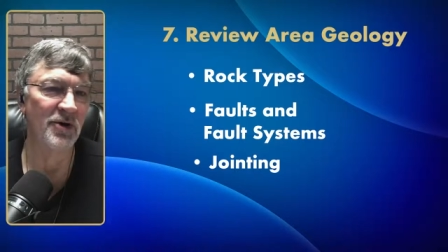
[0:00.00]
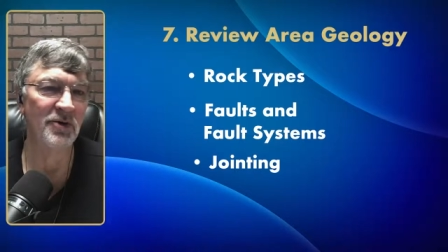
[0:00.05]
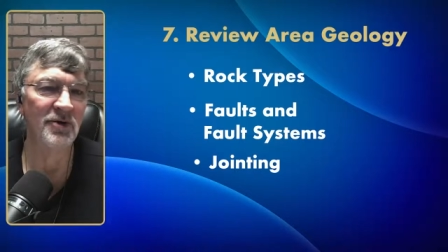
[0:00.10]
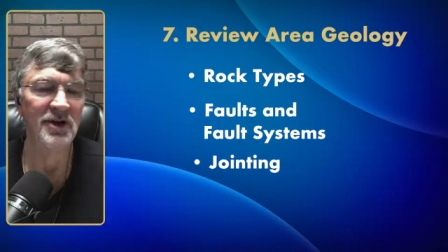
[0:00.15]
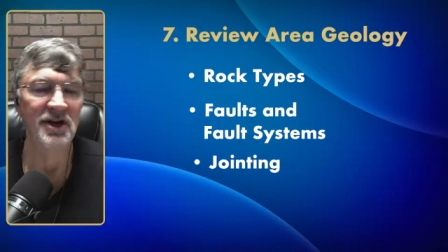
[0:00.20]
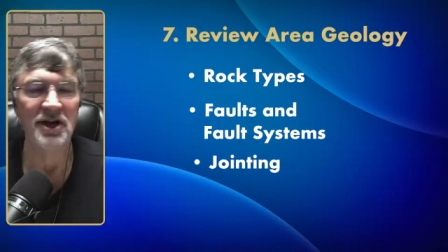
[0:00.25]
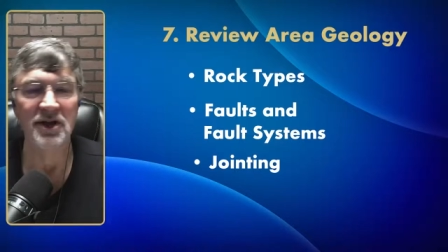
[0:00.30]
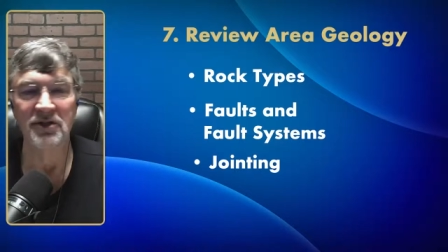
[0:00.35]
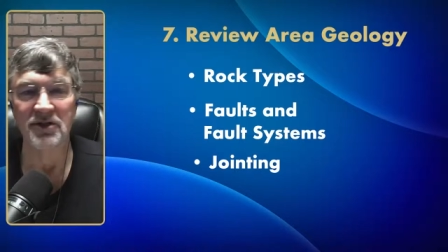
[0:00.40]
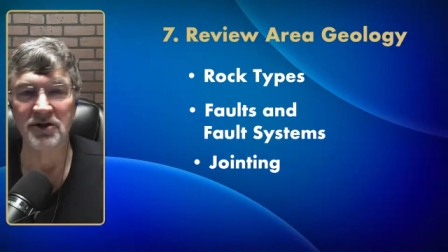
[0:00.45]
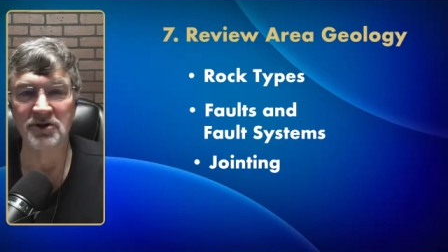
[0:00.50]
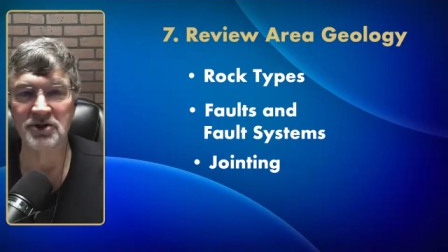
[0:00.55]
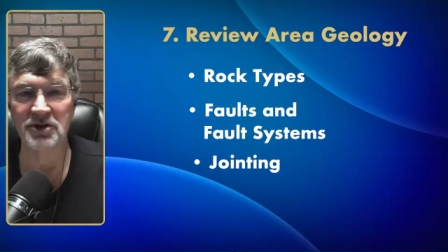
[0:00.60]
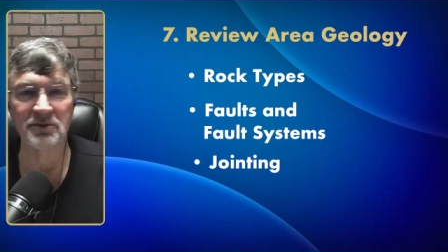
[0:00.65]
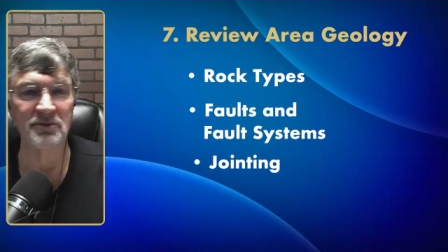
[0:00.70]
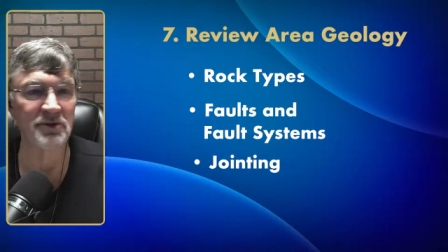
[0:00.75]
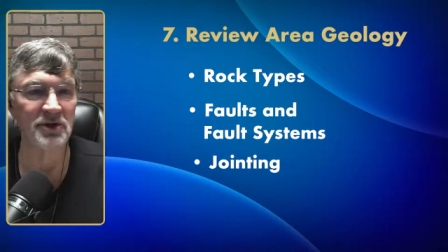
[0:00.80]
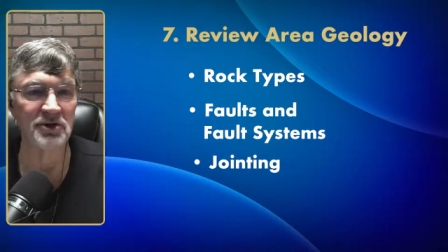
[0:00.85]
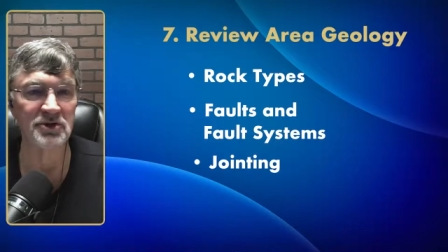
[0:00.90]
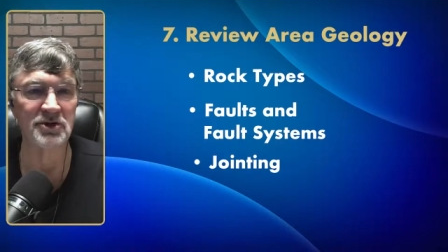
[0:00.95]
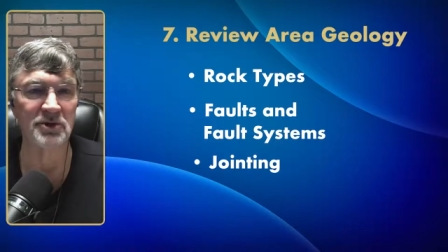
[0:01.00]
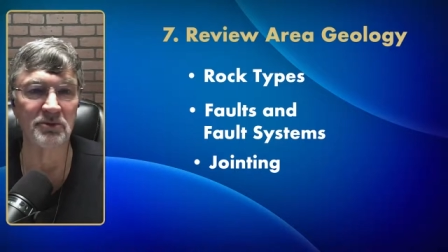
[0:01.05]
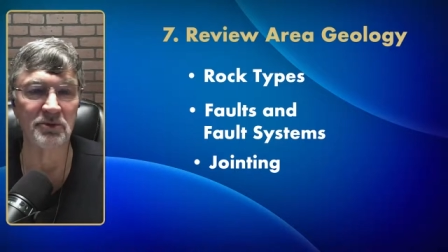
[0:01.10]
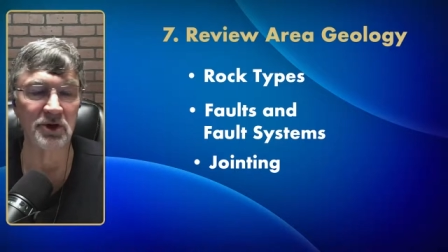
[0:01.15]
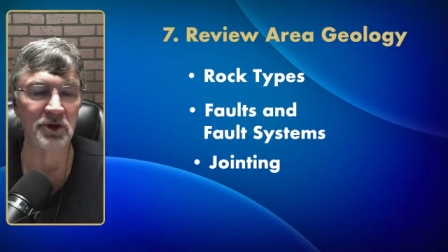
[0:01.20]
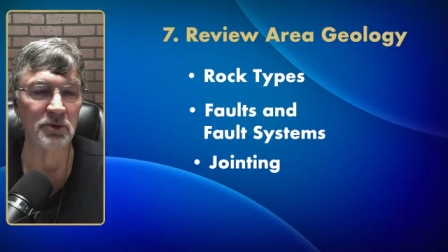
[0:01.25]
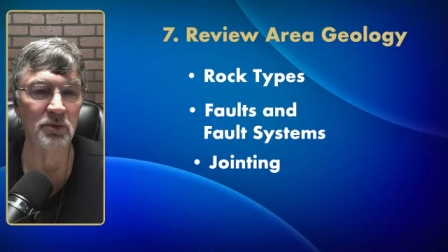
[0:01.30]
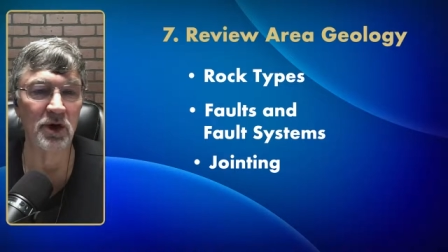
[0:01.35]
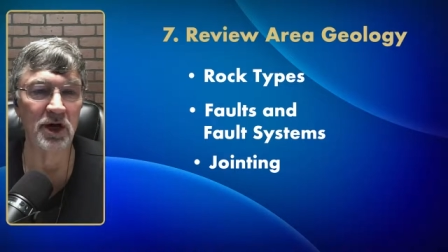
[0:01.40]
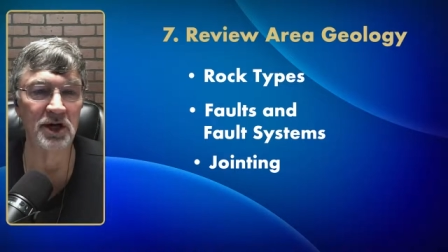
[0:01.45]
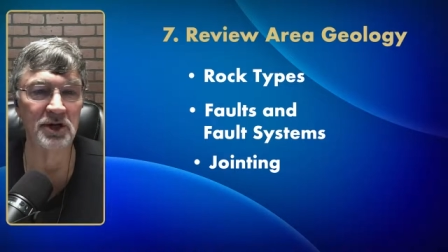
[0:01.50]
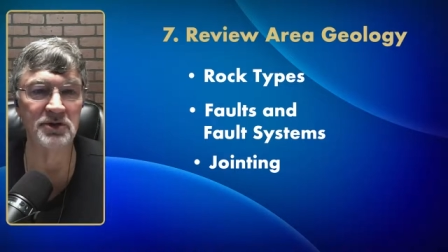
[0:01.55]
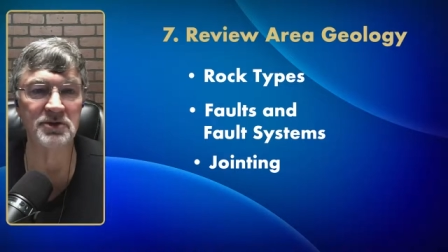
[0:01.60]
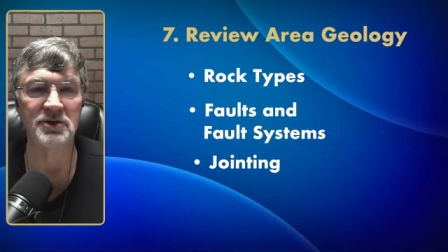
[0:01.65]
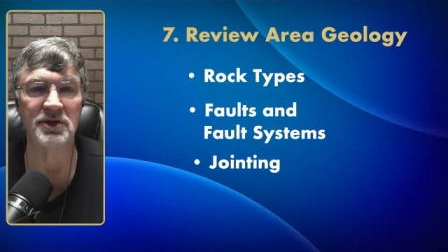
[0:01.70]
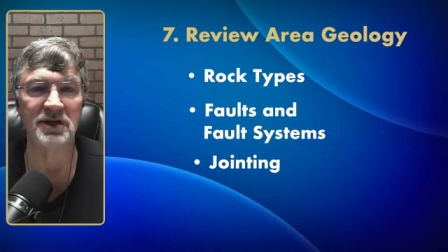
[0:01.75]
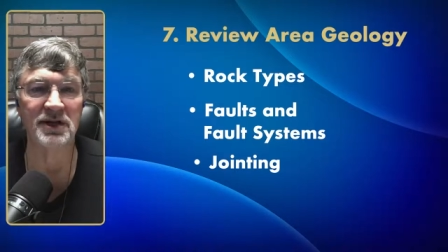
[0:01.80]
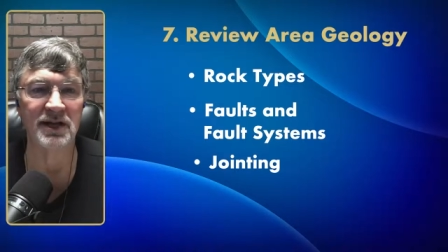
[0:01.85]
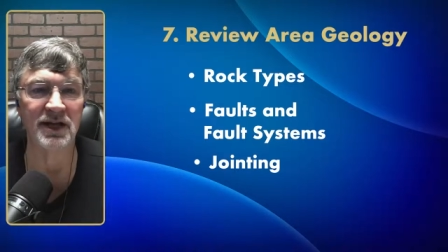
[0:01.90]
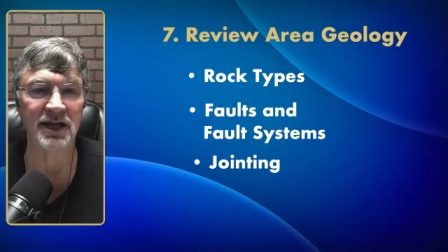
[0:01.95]
although there's some good
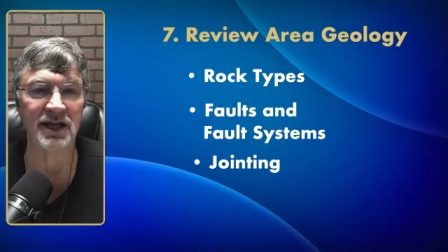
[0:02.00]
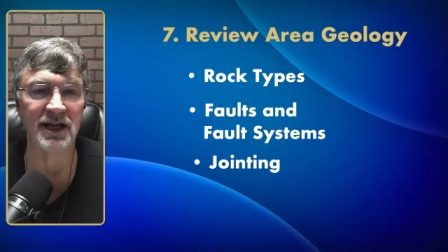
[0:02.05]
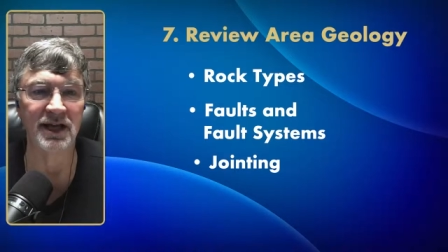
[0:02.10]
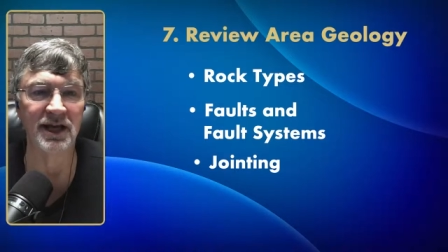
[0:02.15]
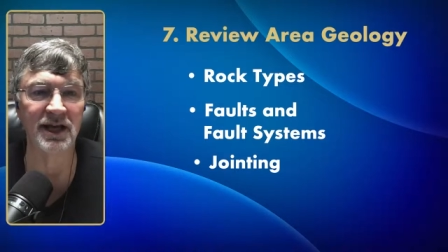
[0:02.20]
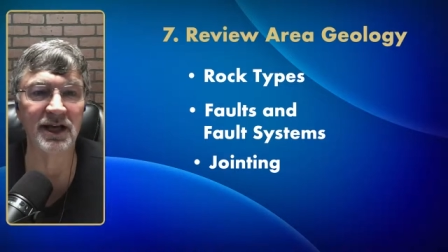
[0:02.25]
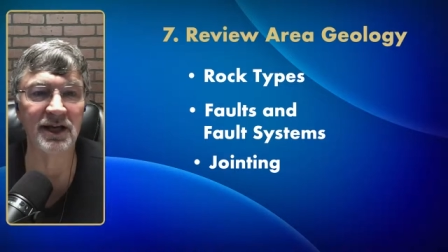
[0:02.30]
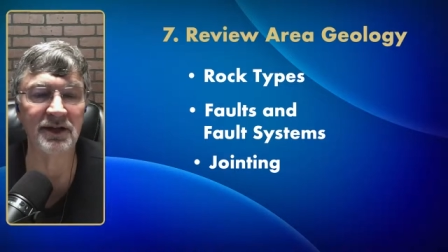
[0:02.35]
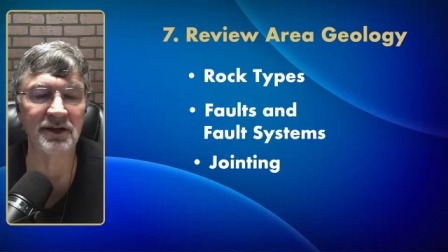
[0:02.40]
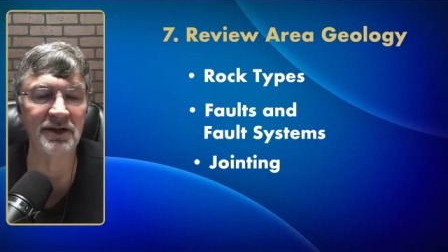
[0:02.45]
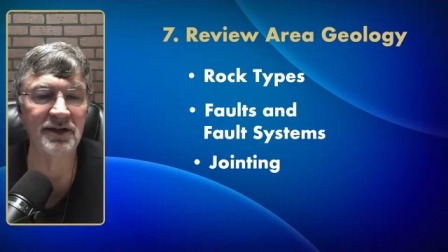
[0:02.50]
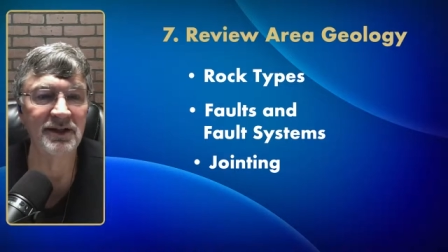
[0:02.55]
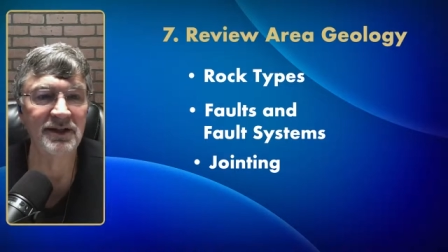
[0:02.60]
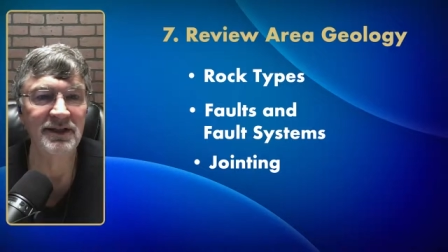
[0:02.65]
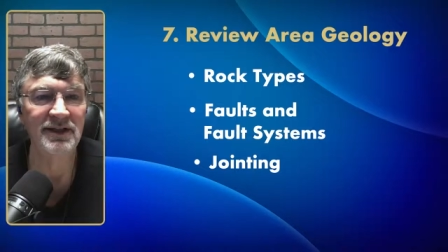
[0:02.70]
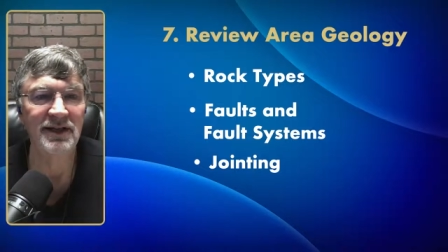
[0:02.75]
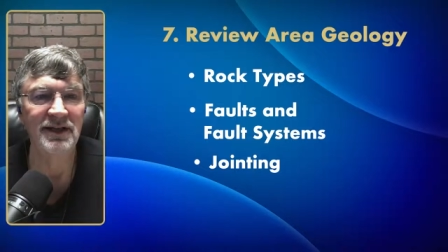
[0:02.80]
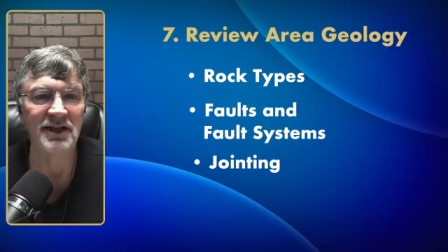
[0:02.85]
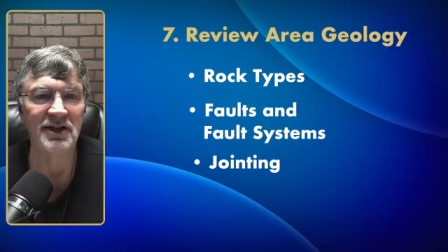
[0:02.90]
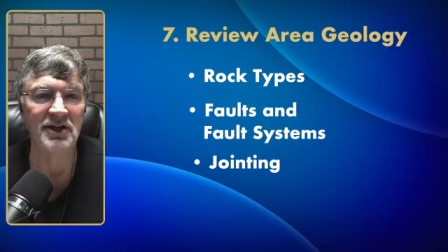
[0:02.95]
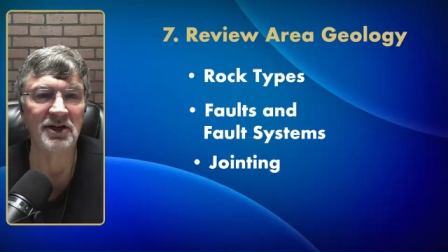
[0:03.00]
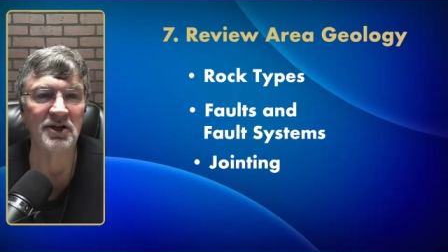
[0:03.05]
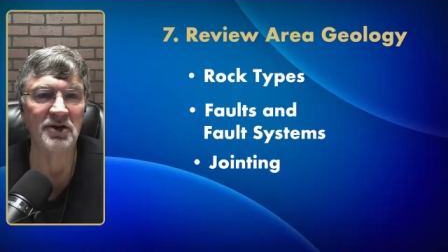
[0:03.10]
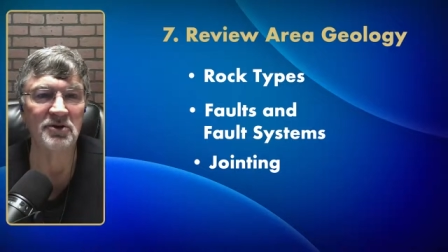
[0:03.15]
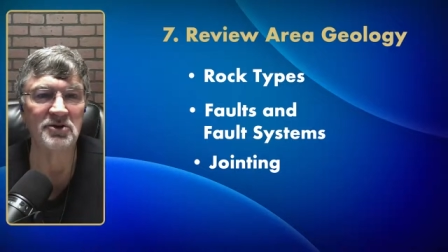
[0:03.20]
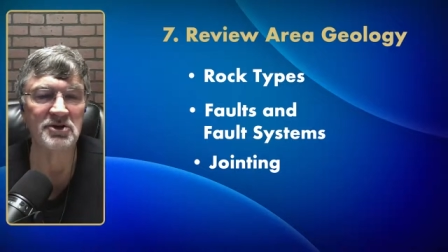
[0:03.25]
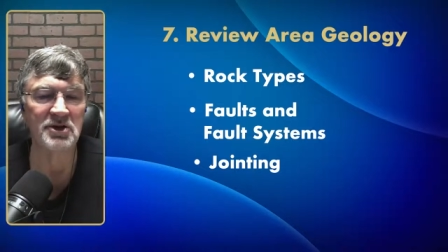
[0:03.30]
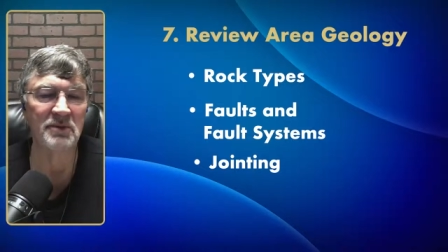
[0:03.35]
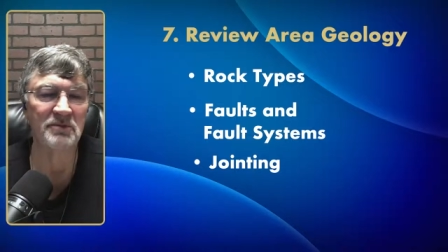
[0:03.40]
ones, and you